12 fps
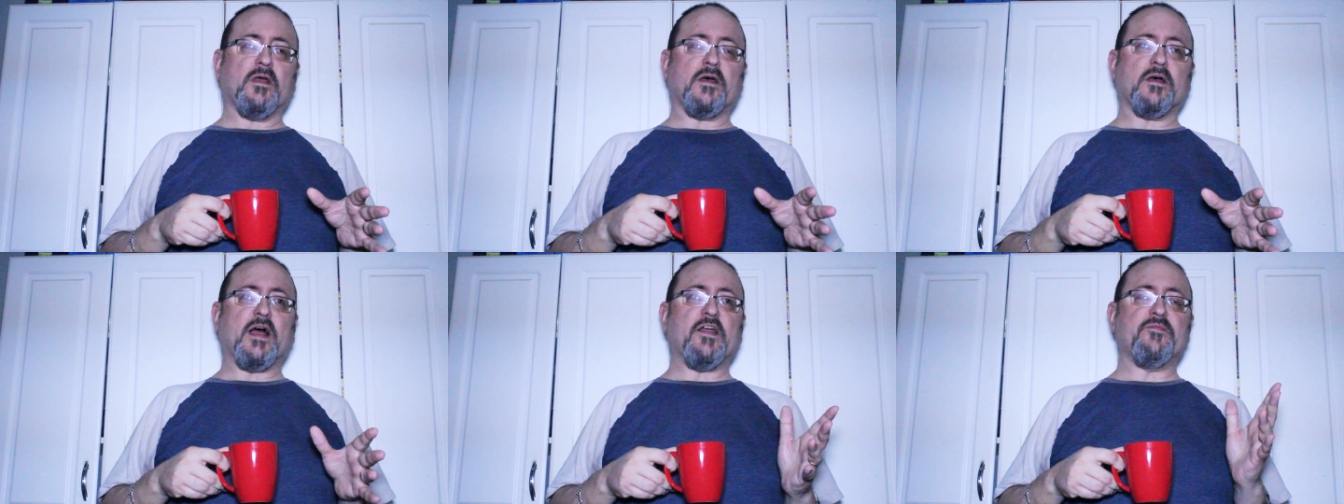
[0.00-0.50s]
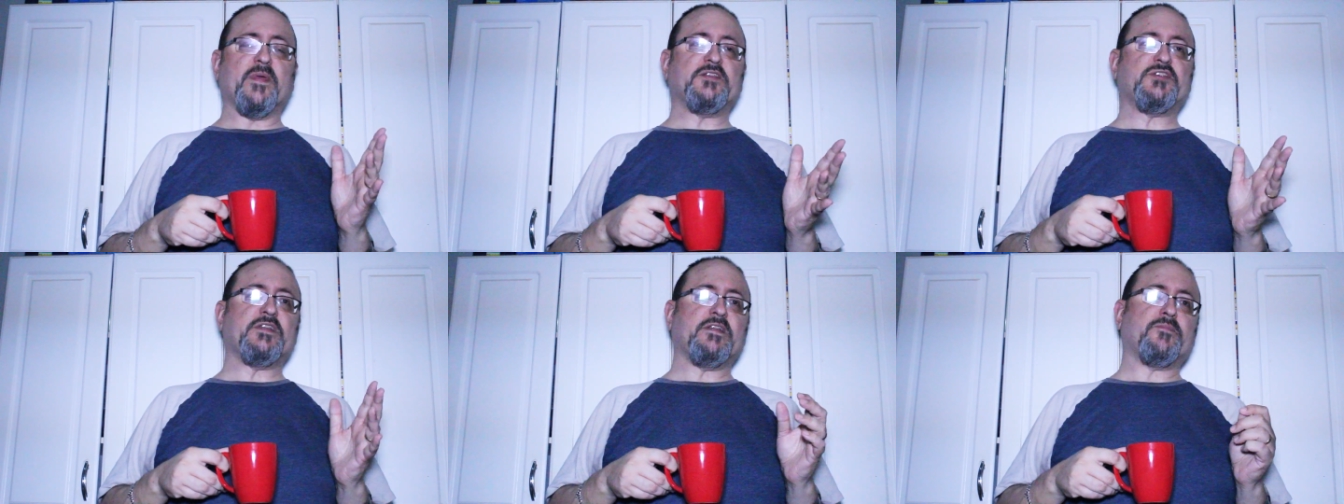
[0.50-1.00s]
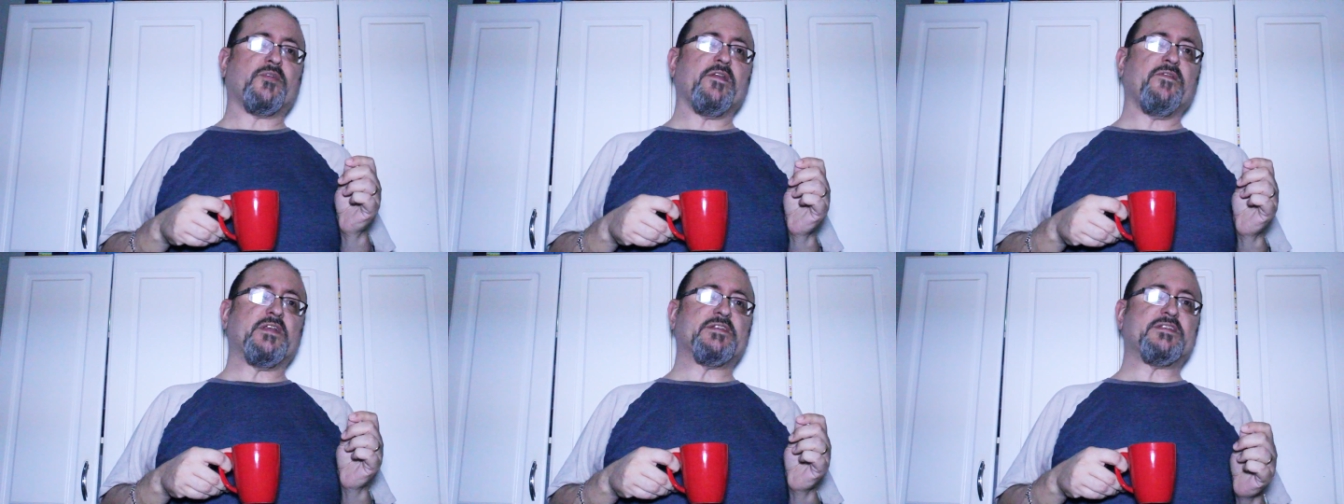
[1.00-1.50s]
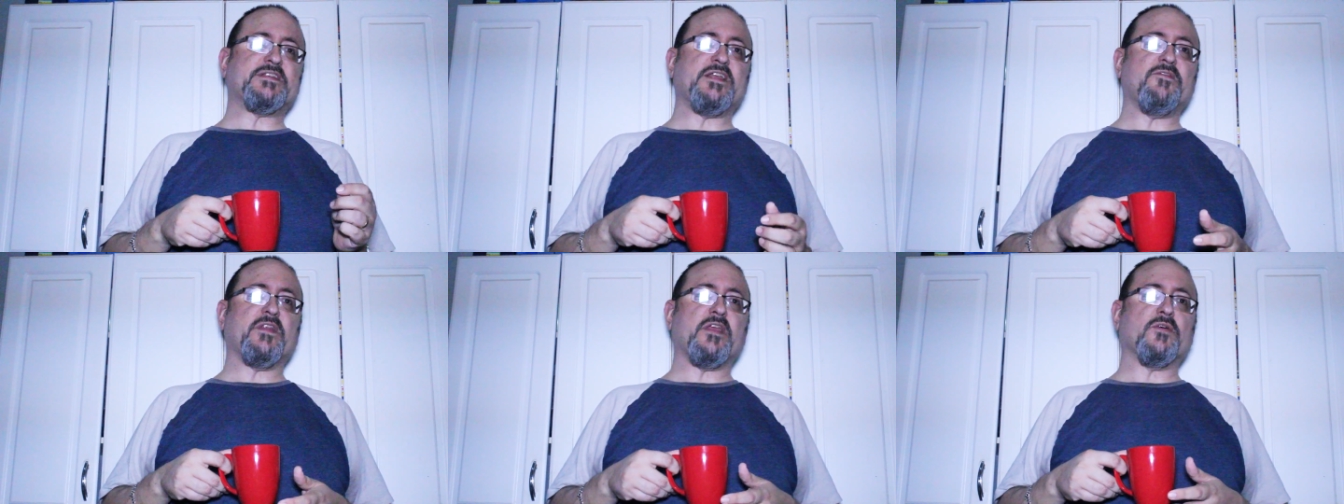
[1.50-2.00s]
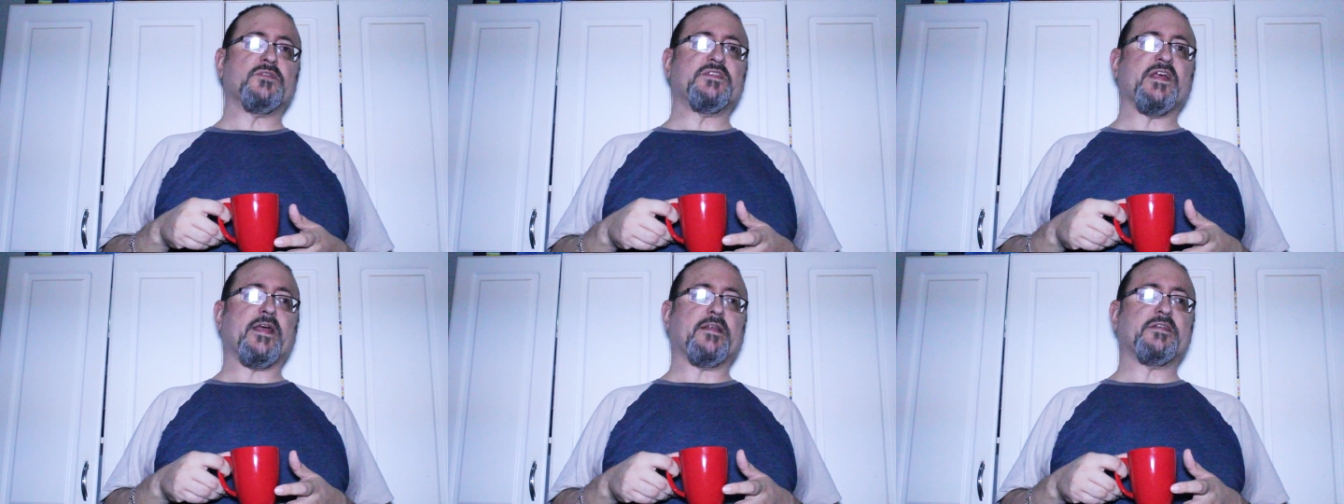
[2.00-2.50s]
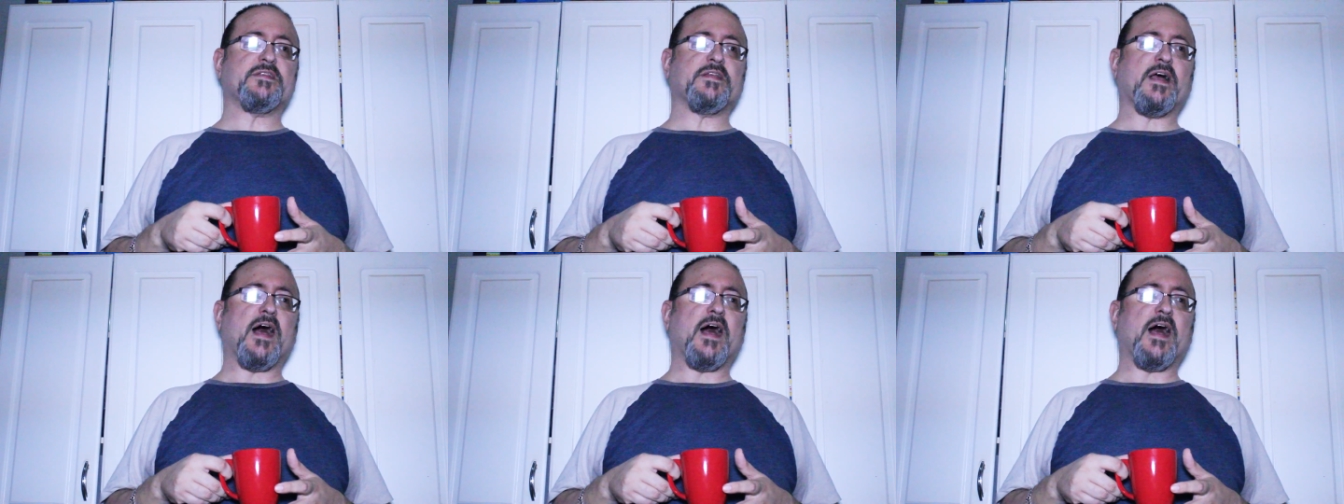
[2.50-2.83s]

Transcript: I've mentioned in previous tea videos that